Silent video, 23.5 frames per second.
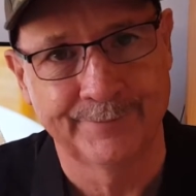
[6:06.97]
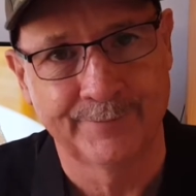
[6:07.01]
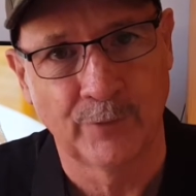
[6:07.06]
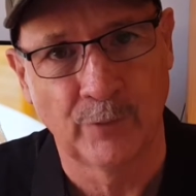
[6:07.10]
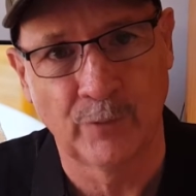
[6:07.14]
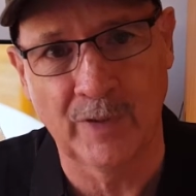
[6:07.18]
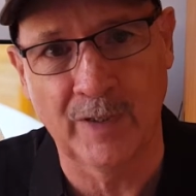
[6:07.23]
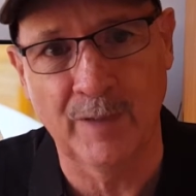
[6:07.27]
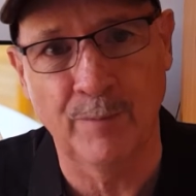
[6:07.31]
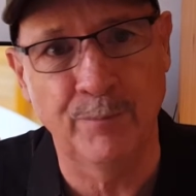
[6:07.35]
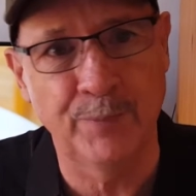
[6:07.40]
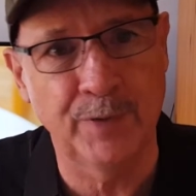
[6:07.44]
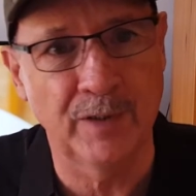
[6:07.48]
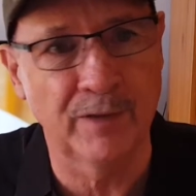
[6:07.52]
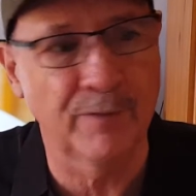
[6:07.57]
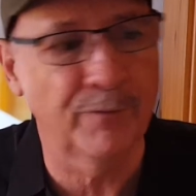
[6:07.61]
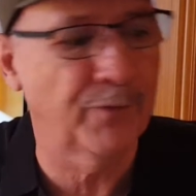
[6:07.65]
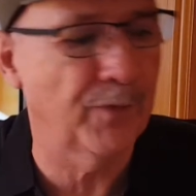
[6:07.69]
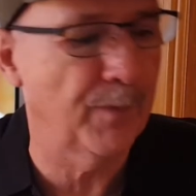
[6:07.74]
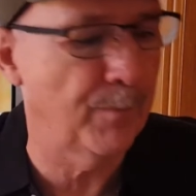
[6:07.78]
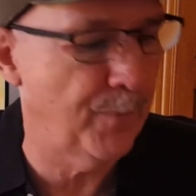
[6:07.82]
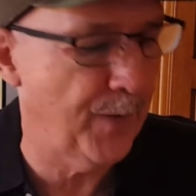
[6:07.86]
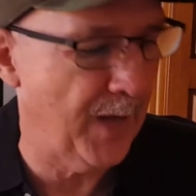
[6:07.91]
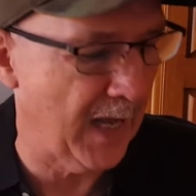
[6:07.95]
What a
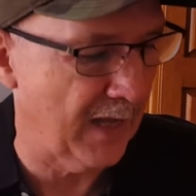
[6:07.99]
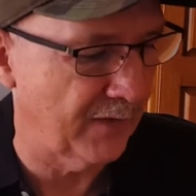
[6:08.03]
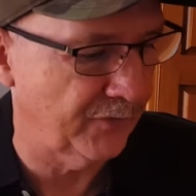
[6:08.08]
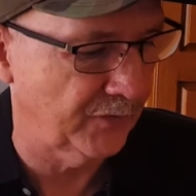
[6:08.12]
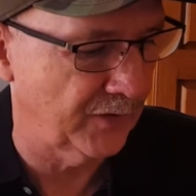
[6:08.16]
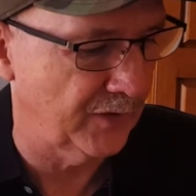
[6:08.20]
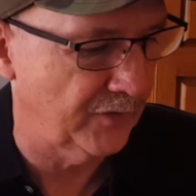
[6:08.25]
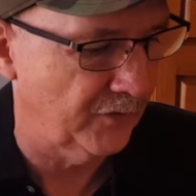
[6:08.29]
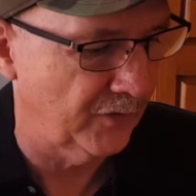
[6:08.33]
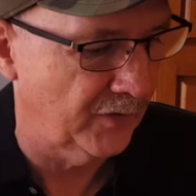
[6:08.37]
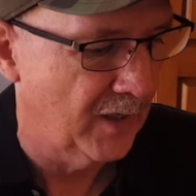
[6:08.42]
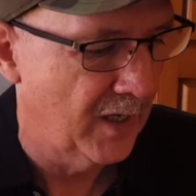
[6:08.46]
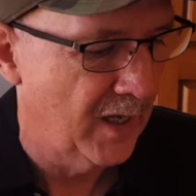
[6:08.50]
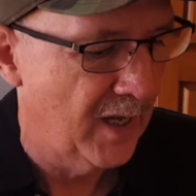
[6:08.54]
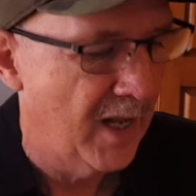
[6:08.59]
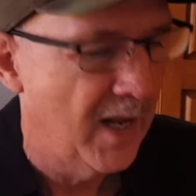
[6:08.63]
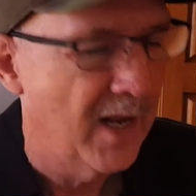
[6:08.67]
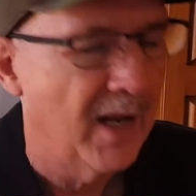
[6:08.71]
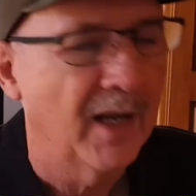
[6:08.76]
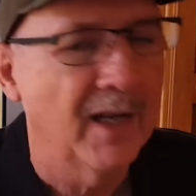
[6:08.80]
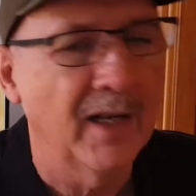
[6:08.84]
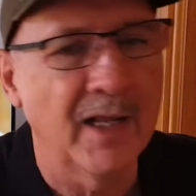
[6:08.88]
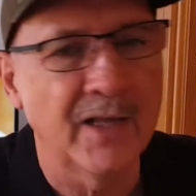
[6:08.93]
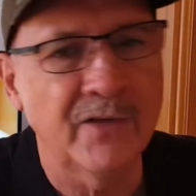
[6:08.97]
beautiful passage.
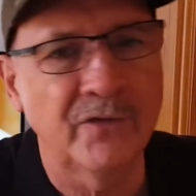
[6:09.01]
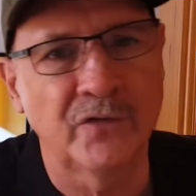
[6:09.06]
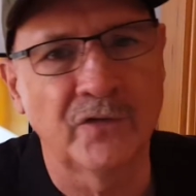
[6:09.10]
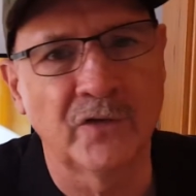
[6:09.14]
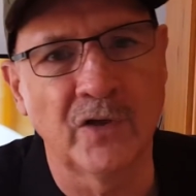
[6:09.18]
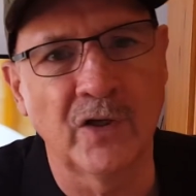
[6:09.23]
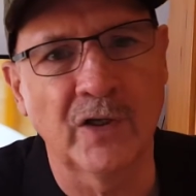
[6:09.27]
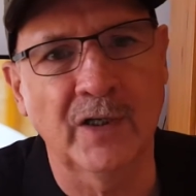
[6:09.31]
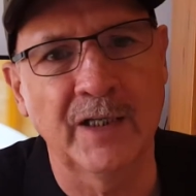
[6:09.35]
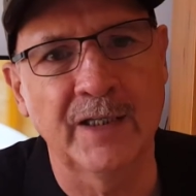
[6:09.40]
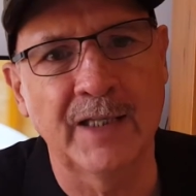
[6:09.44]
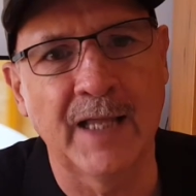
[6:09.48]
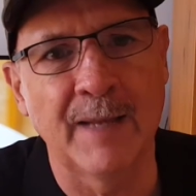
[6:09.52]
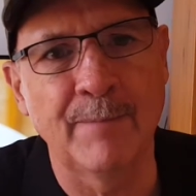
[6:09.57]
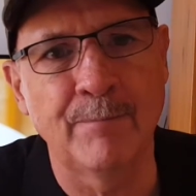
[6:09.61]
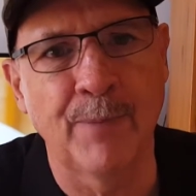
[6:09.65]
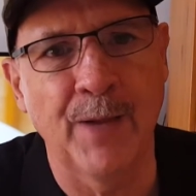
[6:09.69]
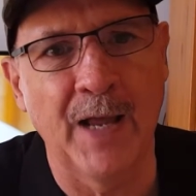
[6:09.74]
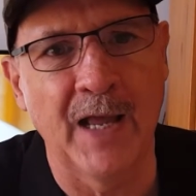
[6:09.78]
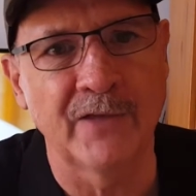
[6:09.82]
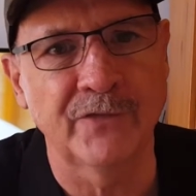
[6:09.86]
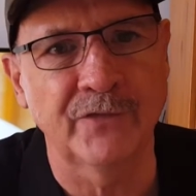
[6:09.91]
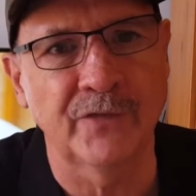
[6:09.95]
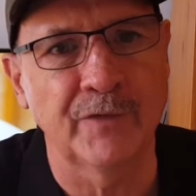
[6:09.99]
Let's look at that
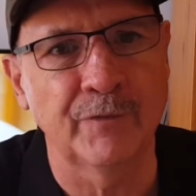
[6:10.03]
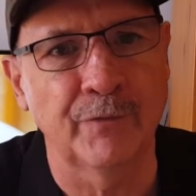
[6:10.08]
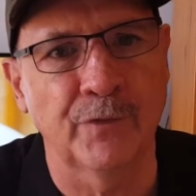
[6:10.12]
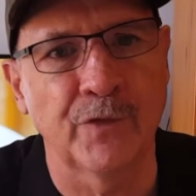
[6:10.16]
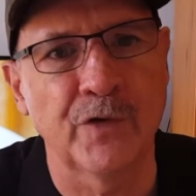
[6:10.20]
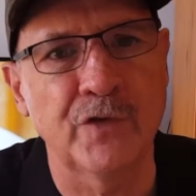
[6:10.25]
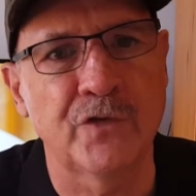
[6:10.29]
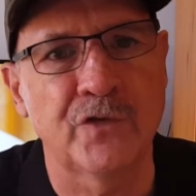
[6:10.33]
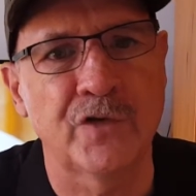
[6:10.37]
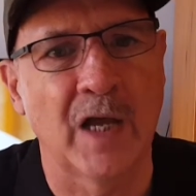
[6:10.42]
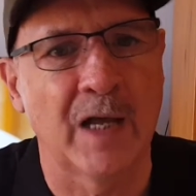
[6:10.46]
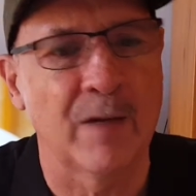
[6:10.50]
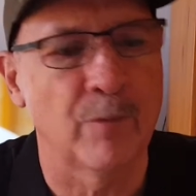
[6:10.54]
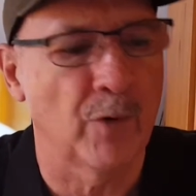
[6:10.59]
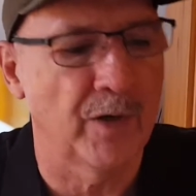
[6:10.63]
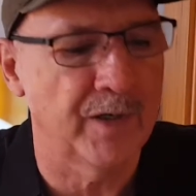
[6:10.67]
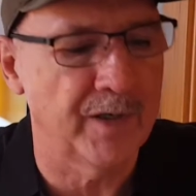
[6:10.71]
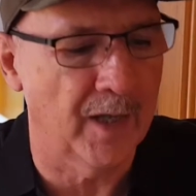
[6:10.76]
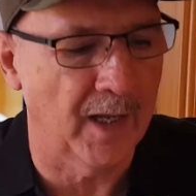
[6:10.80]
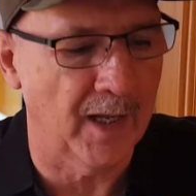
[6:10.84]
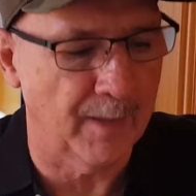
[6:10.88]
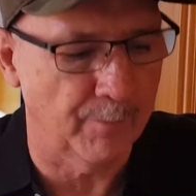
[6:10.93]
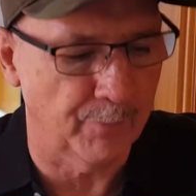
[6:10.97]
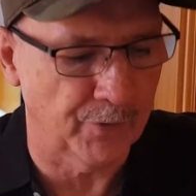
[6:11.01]
passage. 1 John 1:9.
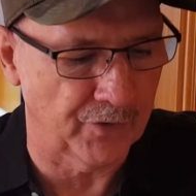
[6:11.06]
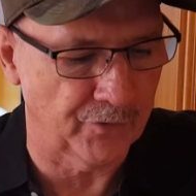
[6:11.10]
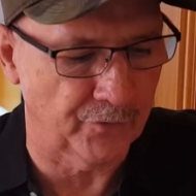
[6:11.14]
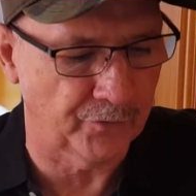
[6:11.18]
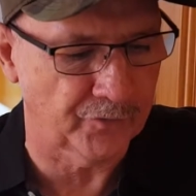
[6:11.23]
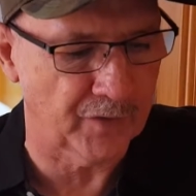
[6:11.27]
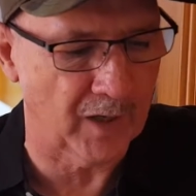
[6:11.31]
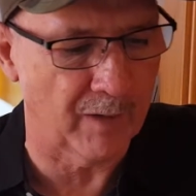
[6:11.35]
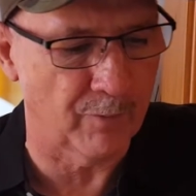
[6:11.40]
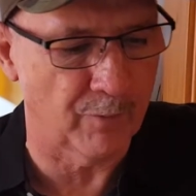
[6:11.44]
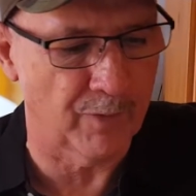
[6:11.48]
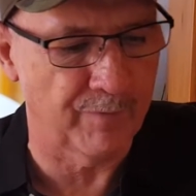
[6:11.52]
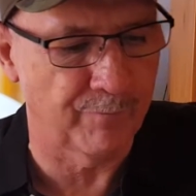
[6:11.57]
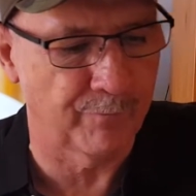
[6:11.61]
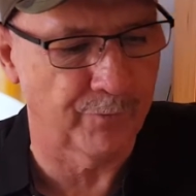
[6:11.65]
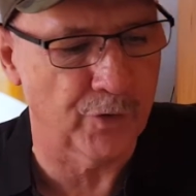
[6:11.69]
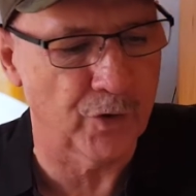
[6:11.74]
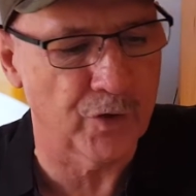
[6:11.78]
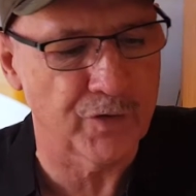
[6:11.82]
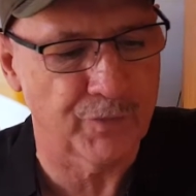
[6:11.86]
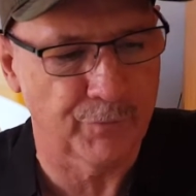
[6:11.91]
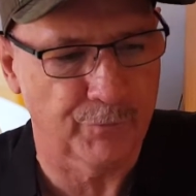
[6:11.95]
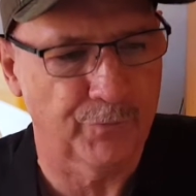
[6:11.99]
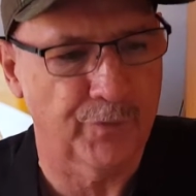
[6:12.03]
I'm going to start with
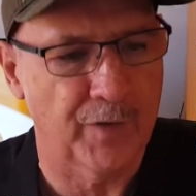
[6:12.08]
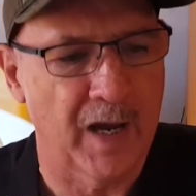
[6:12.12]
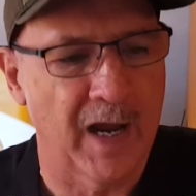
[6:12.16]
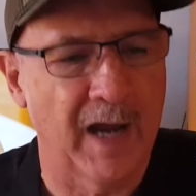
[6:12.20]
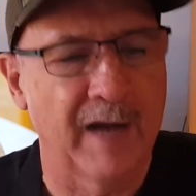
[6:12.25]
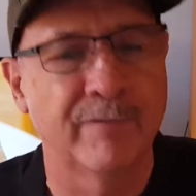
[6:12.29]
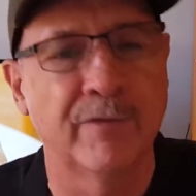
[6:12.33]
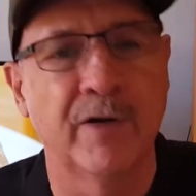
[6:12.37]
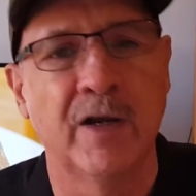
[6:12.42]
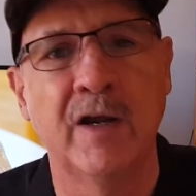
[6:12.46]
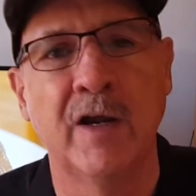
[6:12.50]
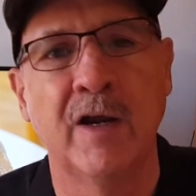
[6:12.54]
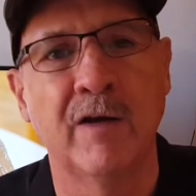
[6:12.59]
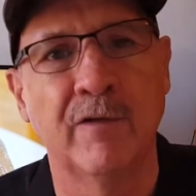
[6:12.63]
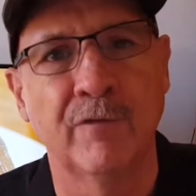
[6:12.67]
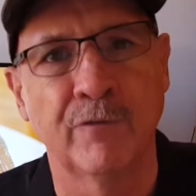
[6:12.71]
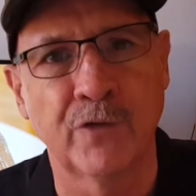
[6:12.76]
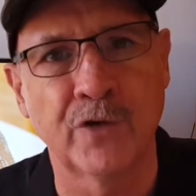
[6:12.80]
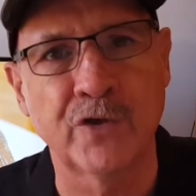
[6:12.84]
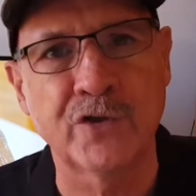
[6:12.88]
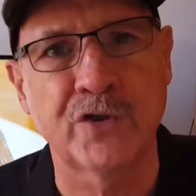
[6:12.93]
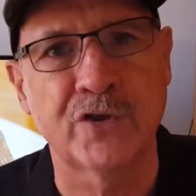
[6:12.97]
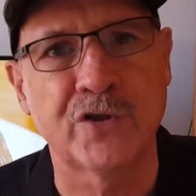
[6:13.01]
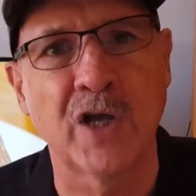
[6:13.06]
verse 5.
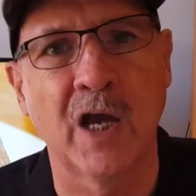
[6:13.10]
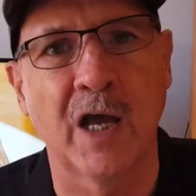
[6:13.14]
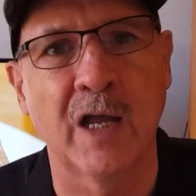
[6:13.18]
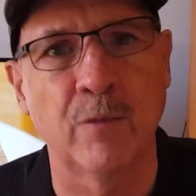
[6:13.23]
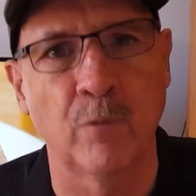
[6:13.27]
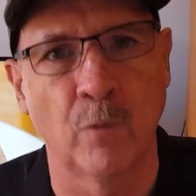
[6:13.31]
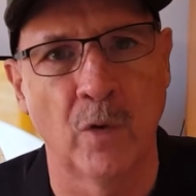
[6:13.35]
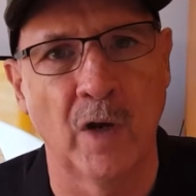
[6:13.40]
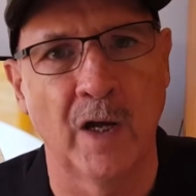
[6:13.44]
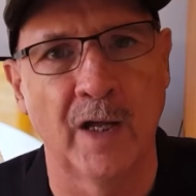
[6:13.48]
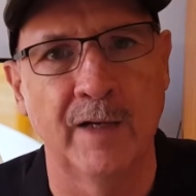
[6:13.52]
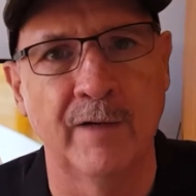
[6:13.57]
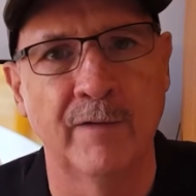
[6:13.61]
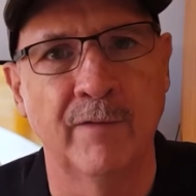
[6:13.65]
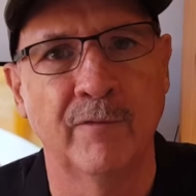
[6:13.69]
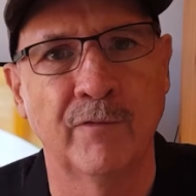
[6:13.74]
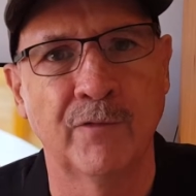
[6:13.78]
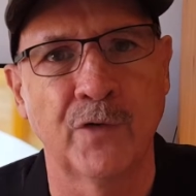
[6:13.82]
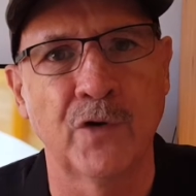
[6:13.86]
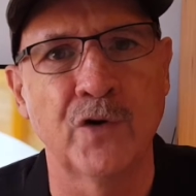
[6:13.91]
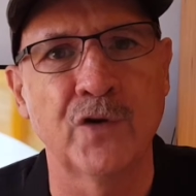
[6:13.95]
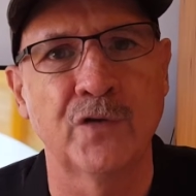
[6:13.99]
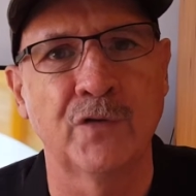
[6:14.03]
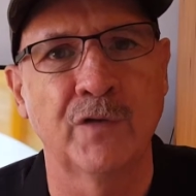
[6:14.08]
1 John 1,
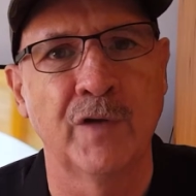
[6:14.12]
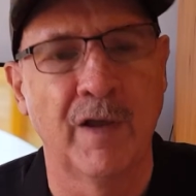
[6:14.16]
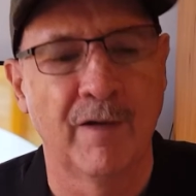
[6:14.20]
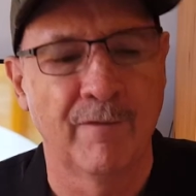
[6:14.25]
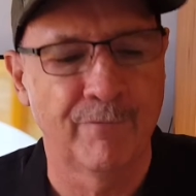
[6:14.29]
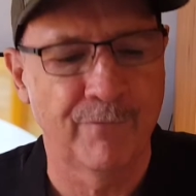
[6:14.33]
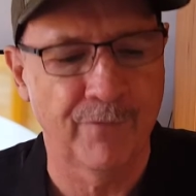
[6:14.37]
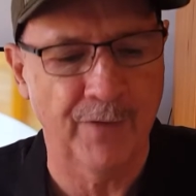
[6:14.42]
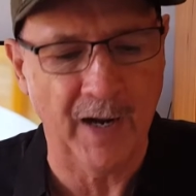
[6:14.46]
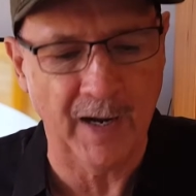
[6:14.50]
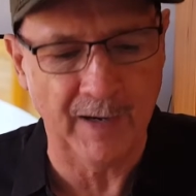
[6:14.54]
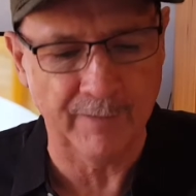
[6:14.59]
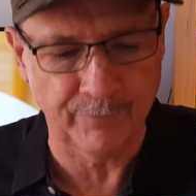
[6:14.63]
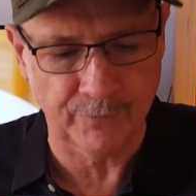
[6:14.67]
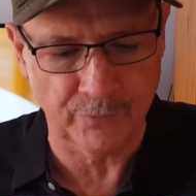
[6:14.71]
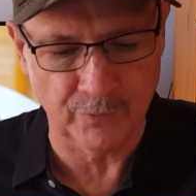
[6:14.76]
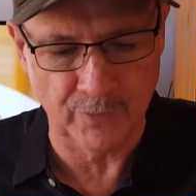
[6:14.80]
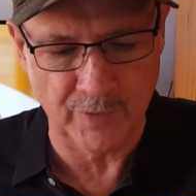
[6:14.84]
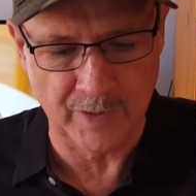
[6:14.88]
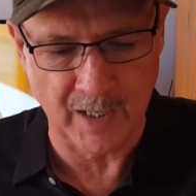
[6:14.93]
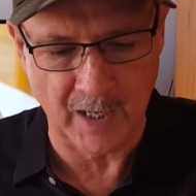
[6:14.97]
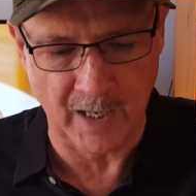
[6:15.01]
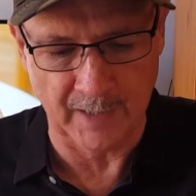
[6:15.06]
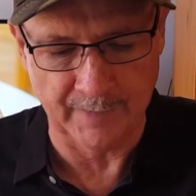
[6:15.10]
verse 5 through
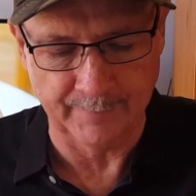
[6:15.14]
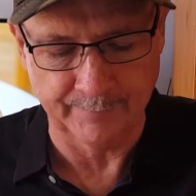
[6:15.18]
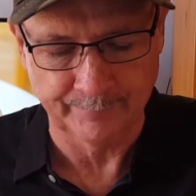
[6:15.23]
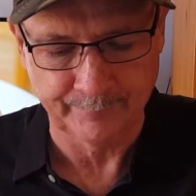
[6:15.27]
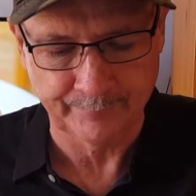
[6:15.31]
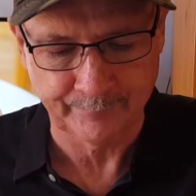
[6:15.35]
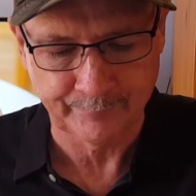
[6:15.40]
9.